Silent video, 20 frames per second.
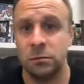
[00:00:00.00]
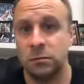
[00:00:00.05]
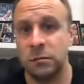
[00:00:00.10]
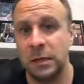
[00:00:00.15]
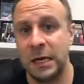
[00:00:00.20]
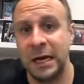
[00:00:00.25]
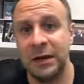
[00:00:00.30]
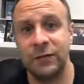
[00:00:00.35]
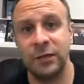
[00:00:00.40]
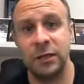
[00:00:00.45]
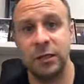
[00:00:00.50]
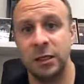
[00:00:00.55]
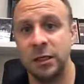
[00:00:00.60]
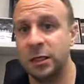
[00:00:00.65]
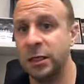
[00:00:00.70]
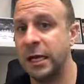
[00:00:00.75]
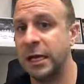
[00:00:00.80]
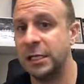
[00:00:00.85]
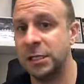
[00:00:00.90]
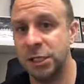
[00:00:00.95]
having a
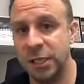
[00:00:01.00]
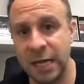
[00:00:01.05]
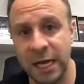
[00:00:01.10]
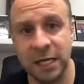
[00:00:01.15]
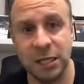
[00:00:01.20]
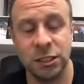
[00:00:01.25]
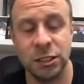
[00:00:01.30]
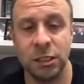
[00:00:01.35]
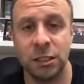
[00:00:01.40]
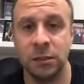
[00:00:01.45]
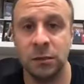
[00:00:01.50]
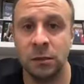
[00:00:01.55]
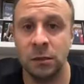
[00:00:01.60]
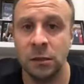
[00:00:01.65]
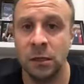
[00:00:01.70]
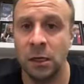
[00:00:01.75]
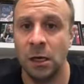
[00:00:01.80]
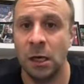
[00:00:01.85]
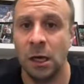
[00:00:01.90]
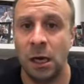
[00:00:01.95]
good education,
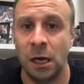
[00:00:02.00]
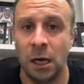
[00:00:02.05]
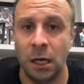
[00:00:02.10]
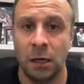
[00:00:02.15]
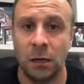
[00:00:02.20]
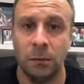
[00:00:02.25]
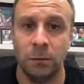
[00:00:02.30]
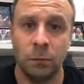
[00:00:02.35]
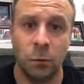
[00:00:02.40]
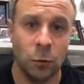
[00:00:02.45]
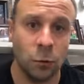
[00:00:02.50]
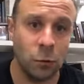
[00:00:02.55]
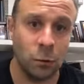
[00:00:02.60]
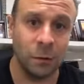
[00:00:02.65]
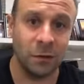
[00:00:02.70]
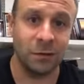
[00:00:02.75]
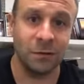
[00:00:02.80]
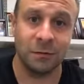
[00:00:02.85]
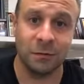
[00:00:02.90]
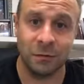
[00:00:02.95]

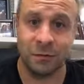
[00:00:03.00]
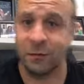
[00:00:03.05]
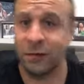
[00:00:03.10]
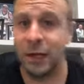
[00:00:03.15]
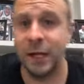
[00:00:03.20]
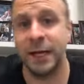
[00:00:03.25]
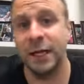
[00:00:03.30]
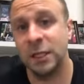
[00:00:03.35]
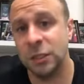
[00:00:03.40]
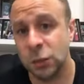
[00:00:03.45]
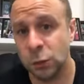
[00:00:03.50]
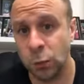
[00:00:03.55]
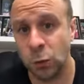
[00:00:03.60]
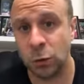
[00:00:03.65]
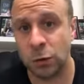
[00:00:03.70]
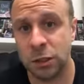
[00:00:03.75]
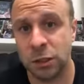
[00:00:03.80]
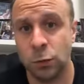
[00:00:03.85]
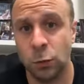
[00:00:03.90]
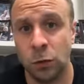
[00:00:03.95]
or liking sports.